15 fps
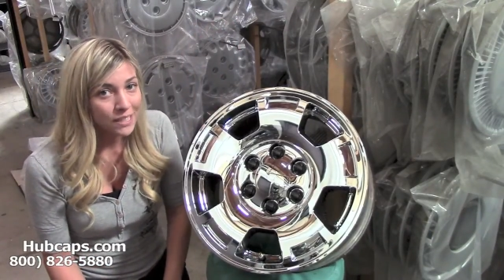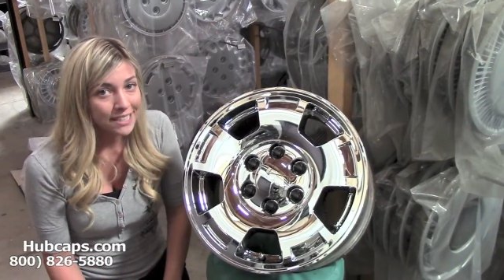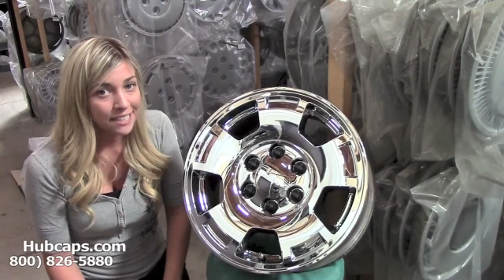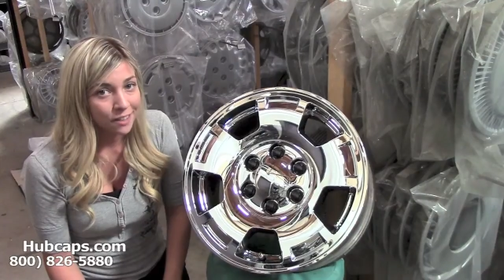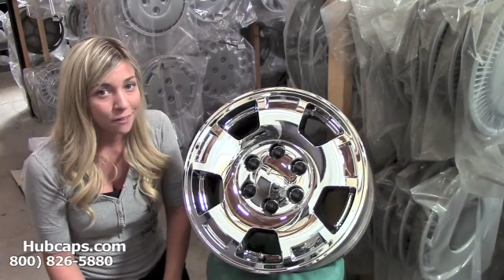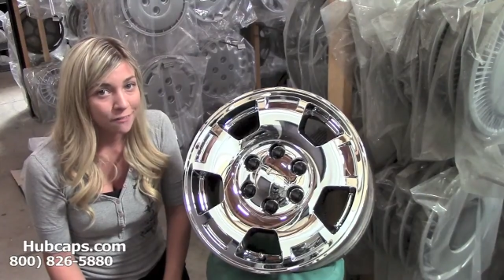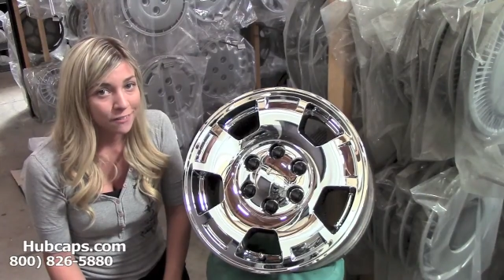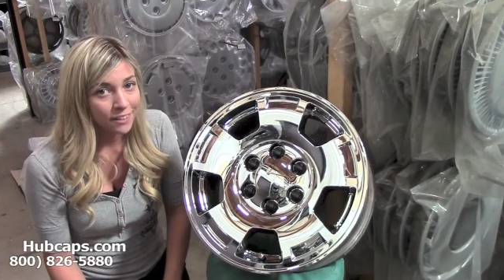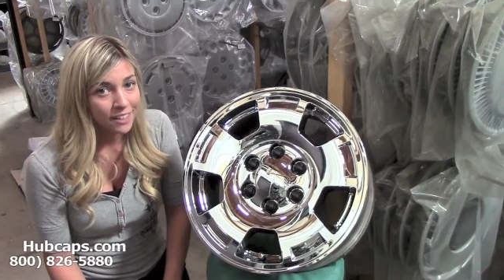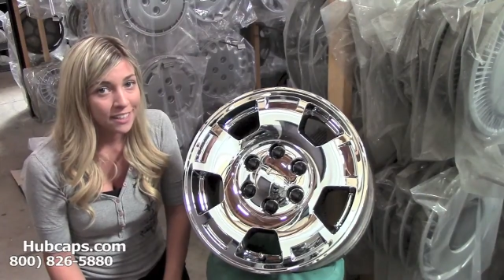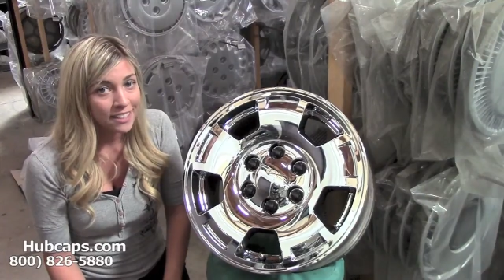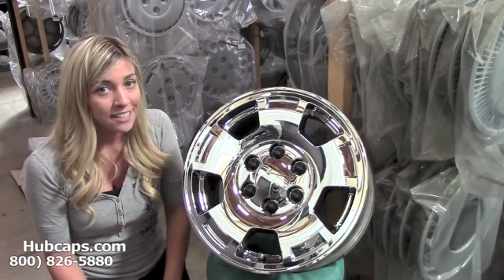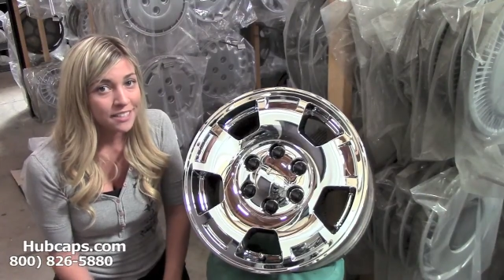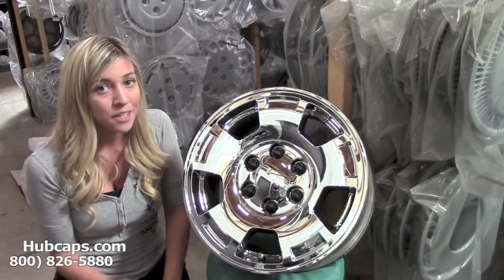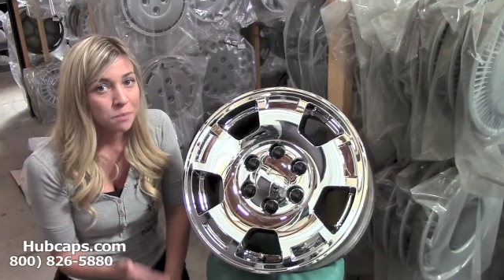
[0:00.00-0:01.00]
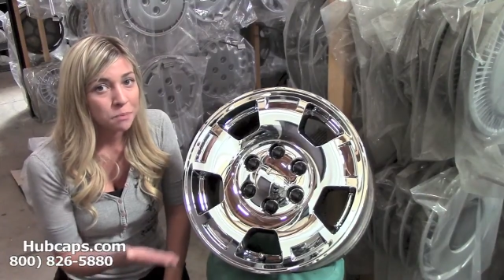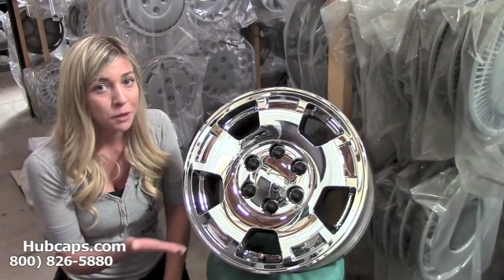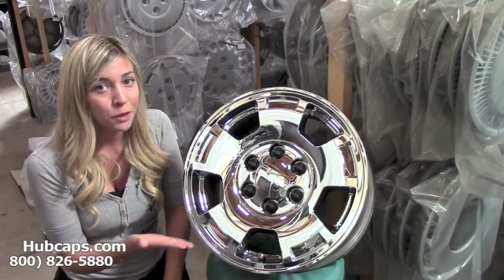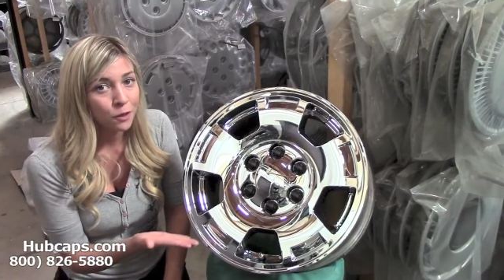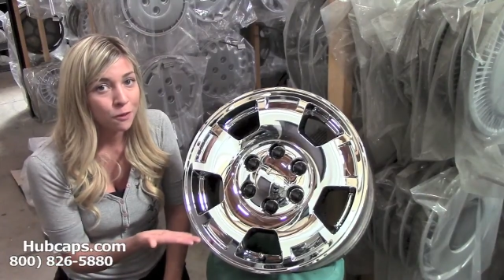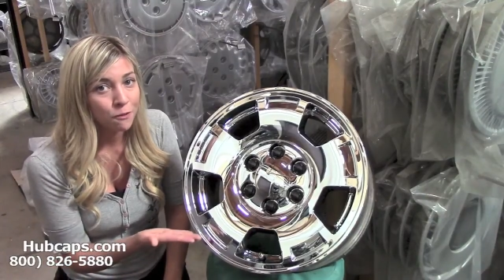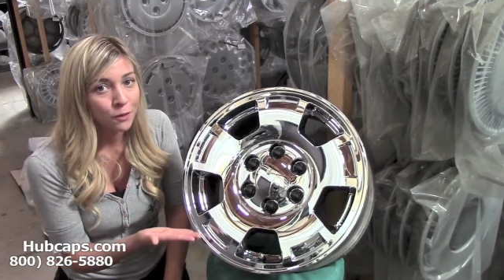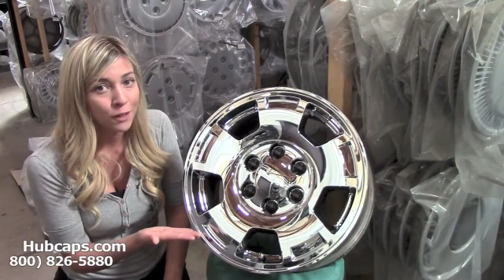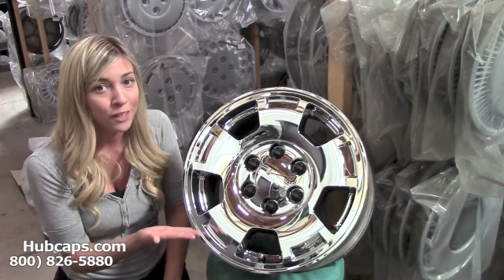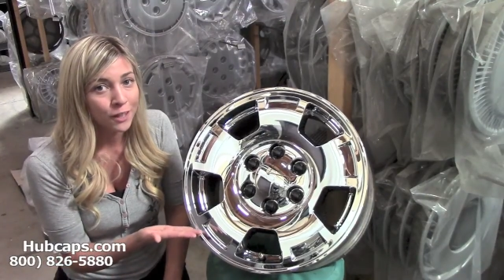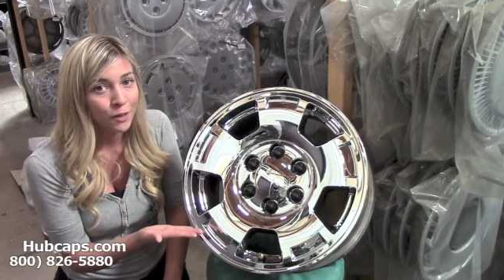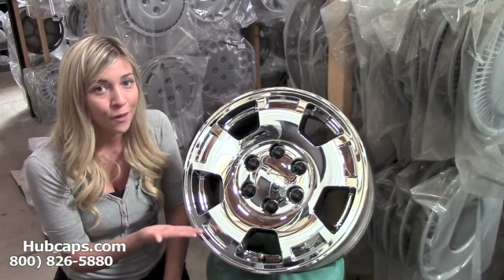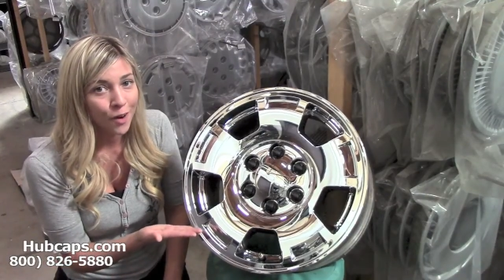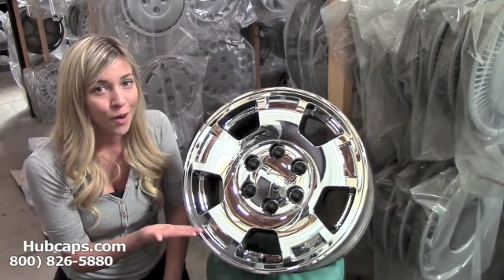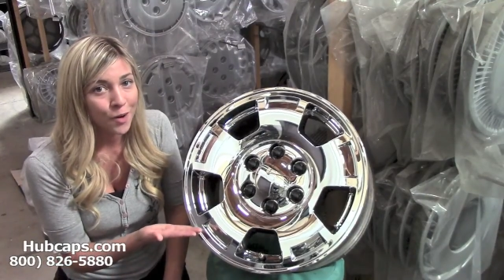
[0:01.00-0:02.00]
silver to beautiful and
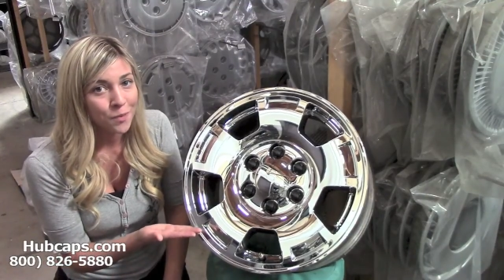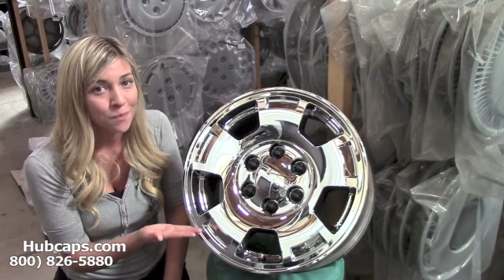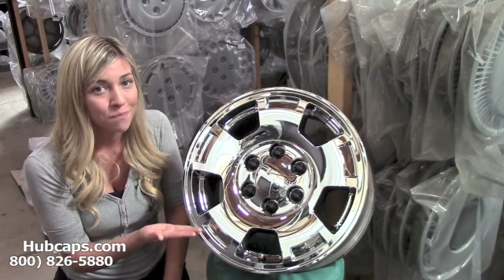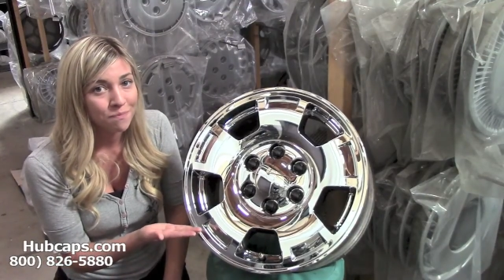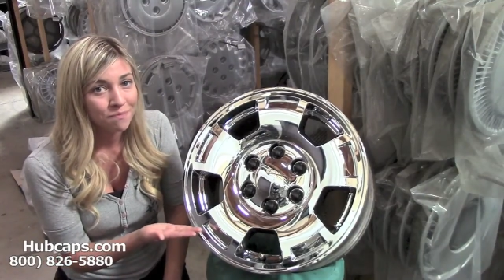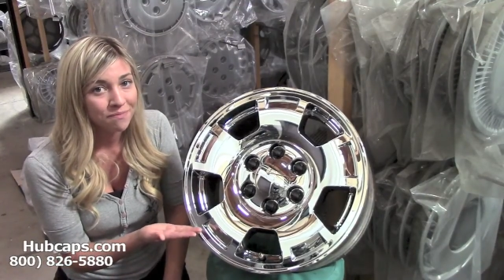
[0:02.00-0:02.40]
chrome.